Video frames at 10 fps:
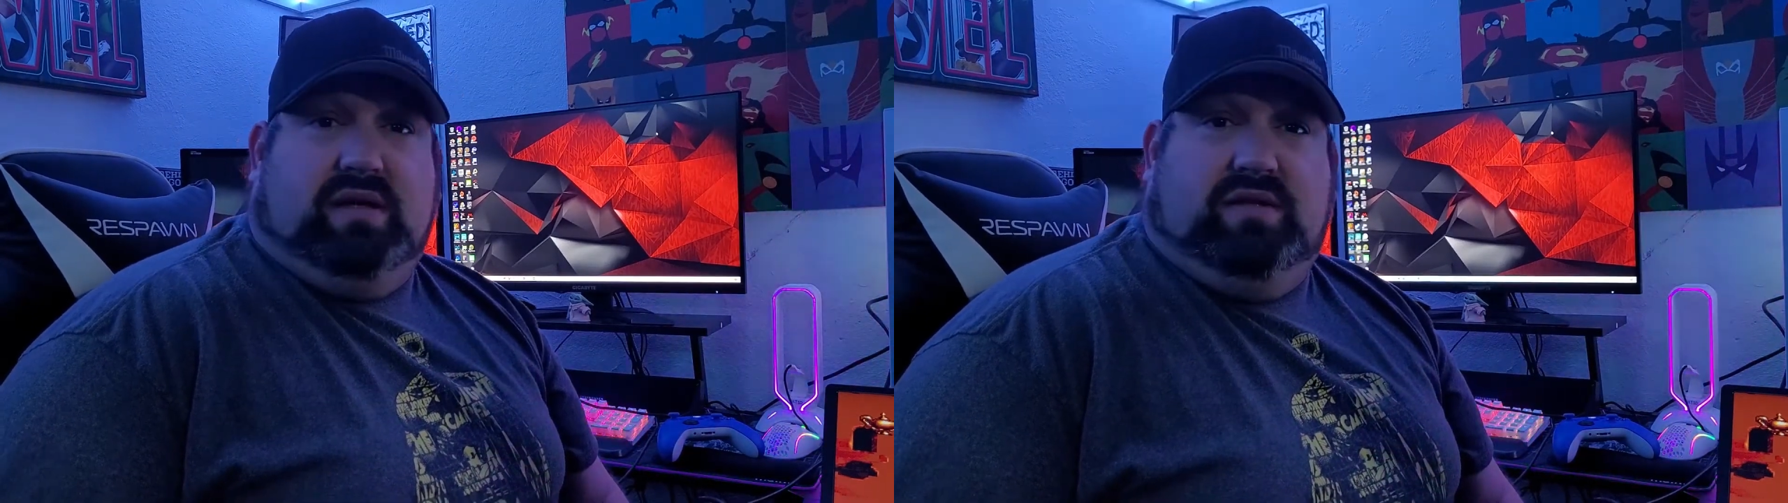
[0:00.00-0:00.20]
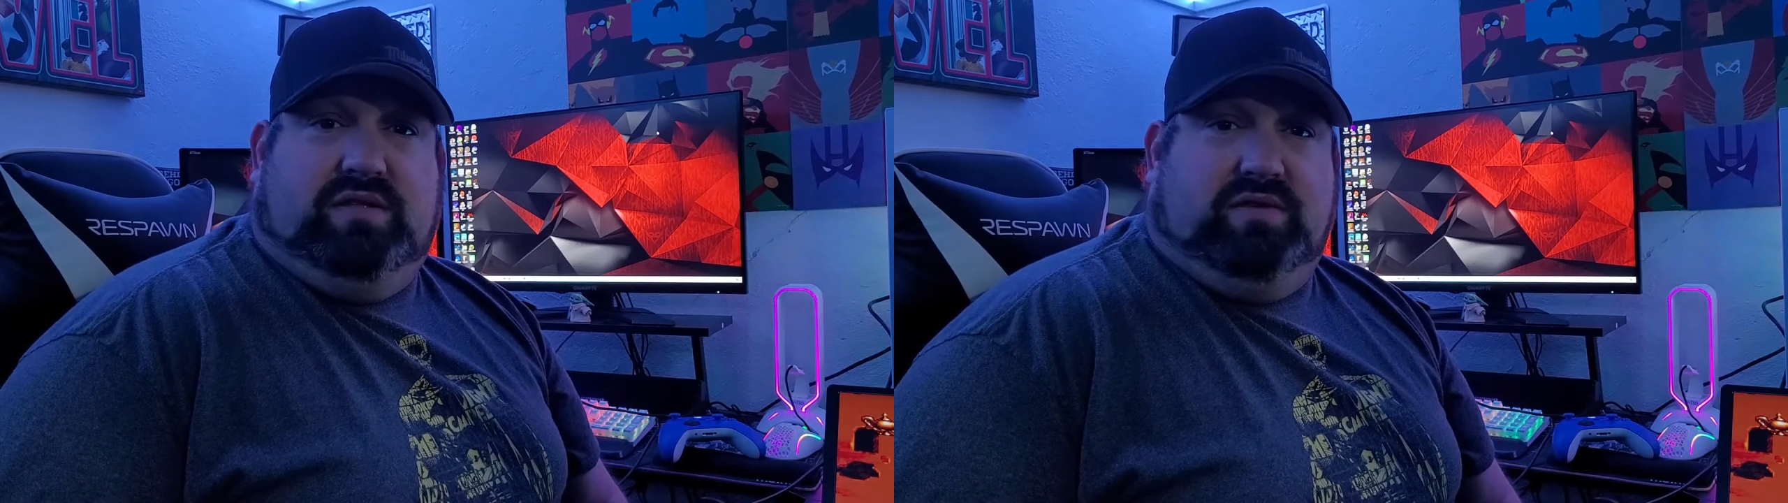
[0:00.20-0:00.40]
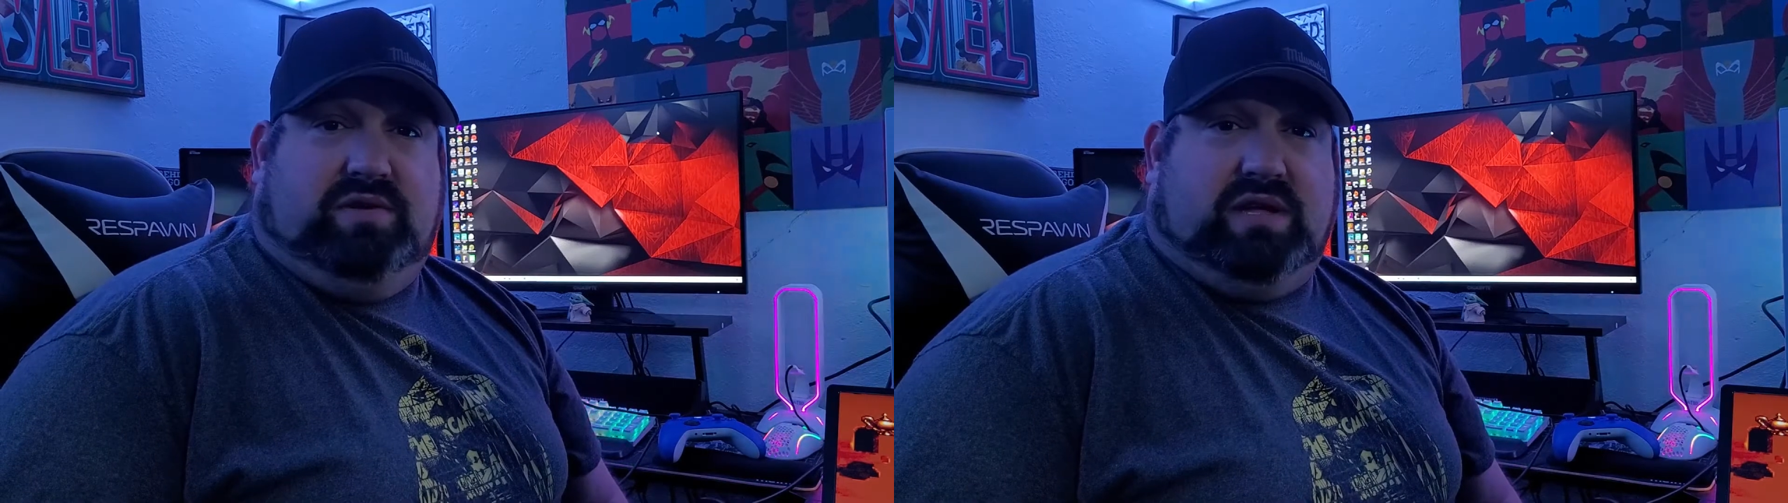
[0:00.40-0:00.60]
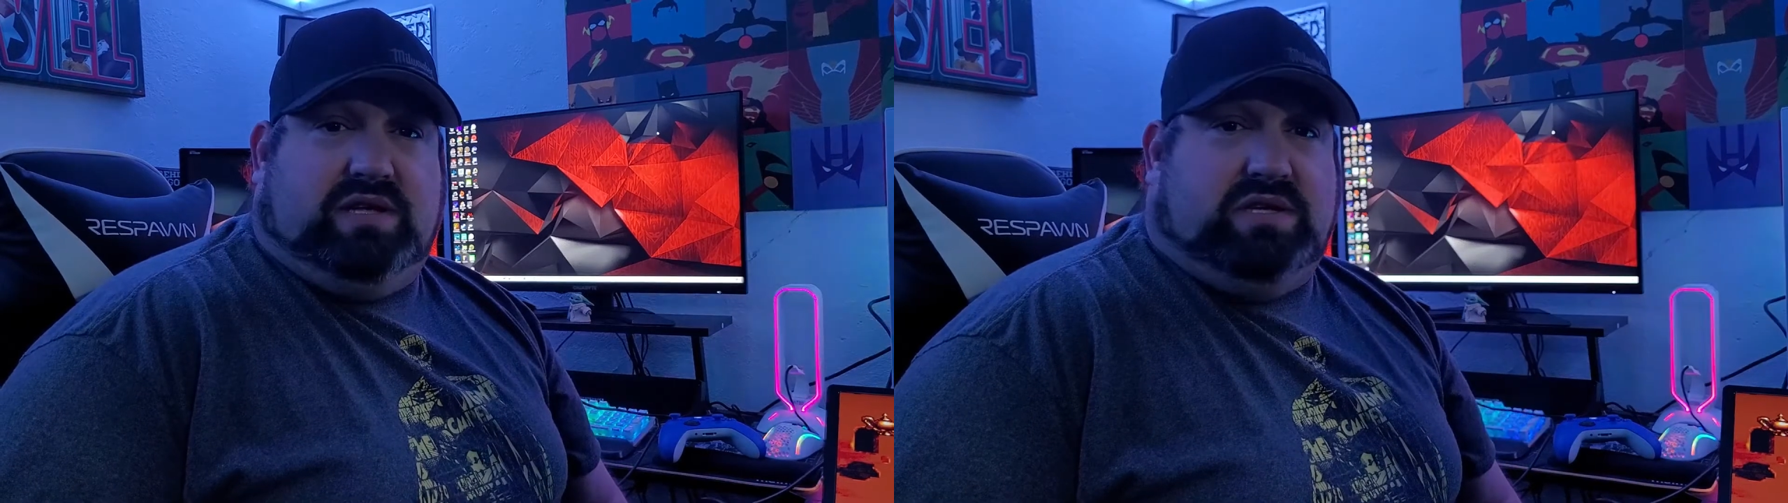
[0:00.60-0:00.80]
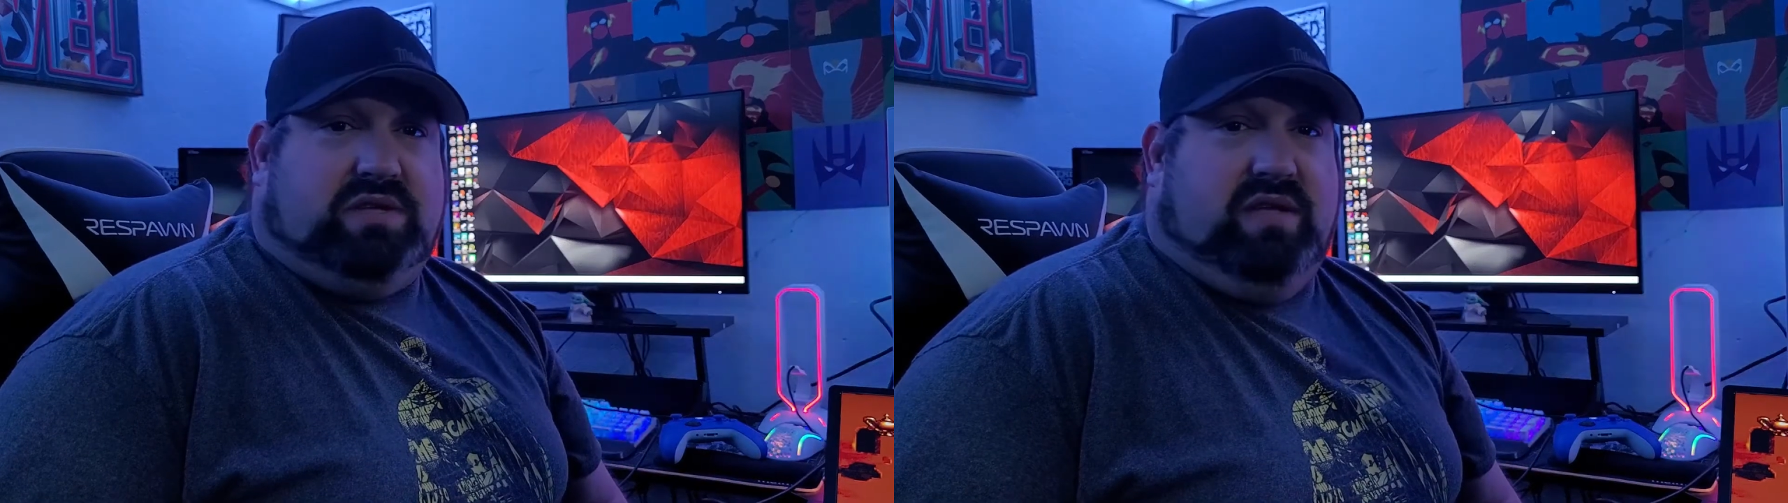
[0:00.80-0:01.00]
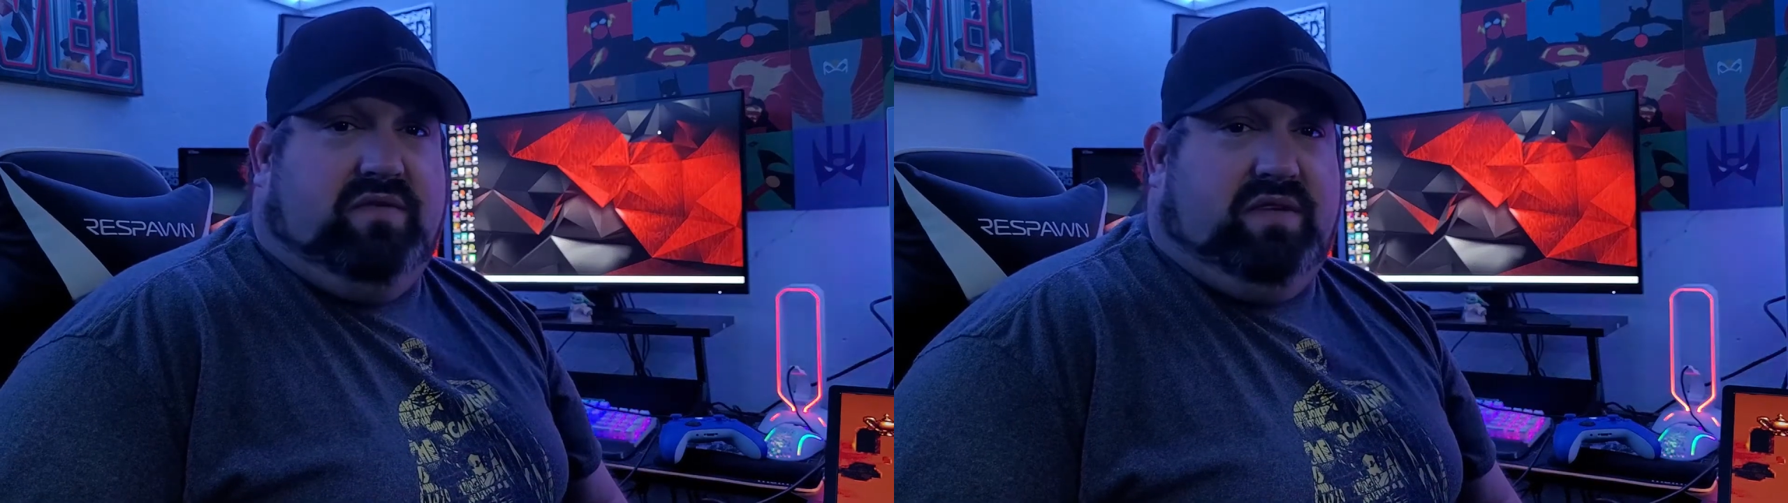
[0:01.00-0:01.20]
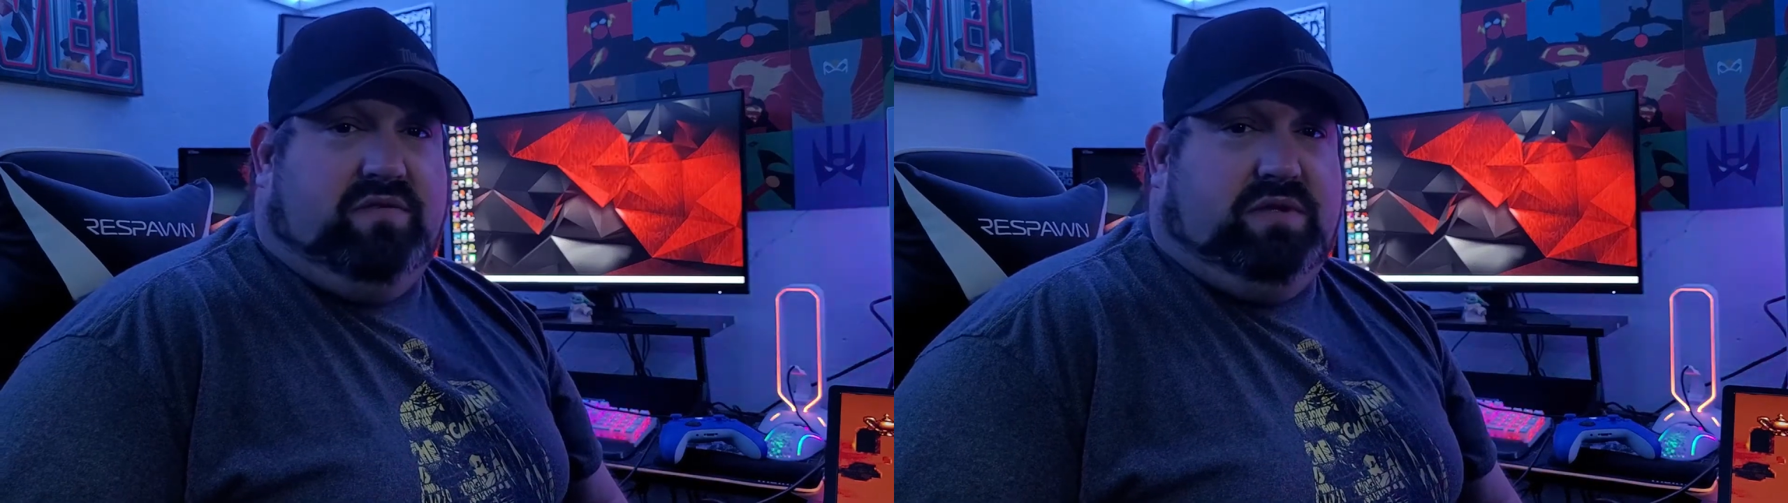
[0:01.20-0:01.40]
Do catch us if you